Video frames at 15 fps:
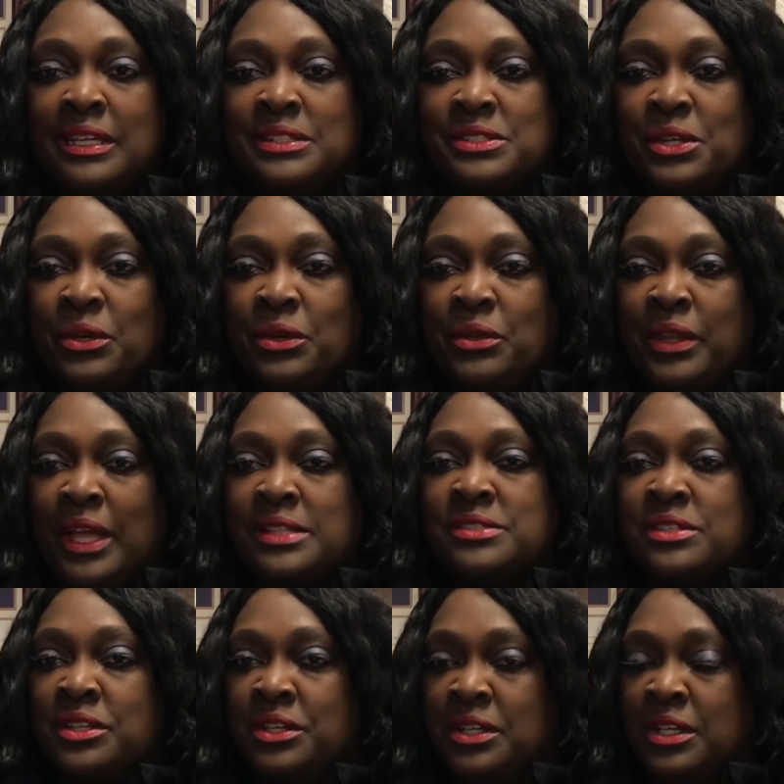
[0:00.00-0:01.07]
So, and
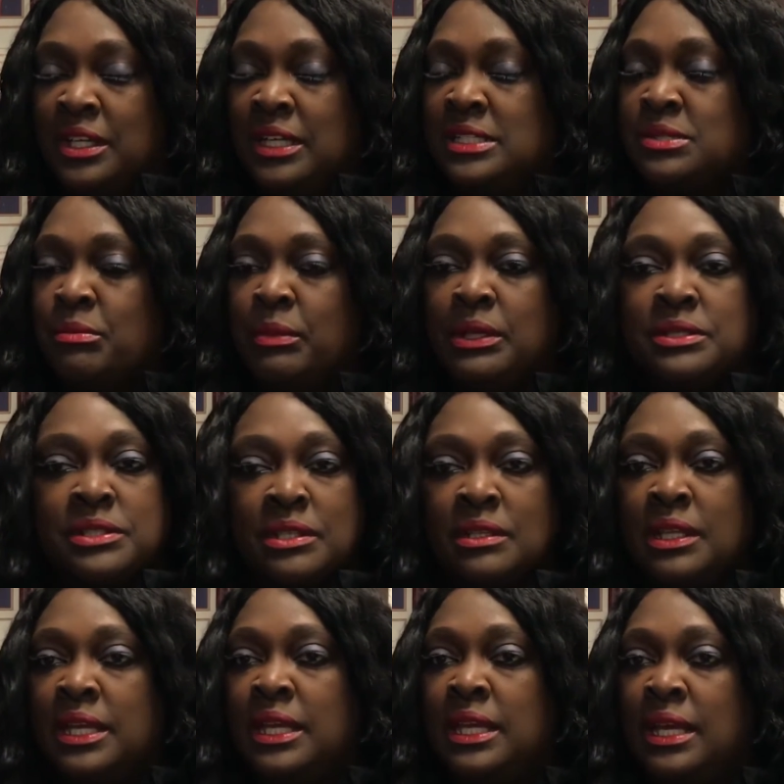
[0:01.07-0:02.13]
that's good. He's
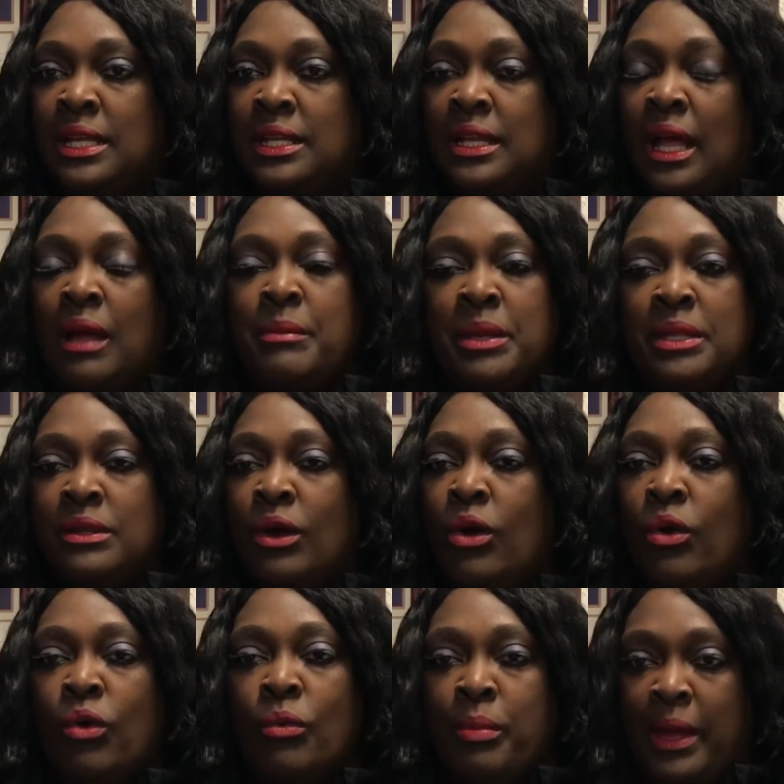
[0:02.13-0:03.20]
mentally, and I mean the
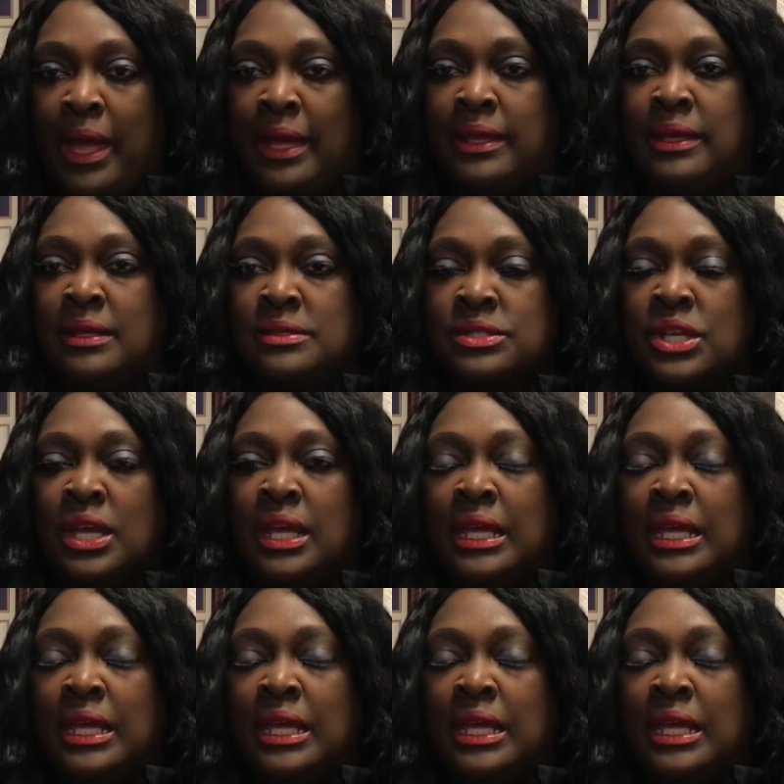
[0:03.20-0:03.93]
whole package.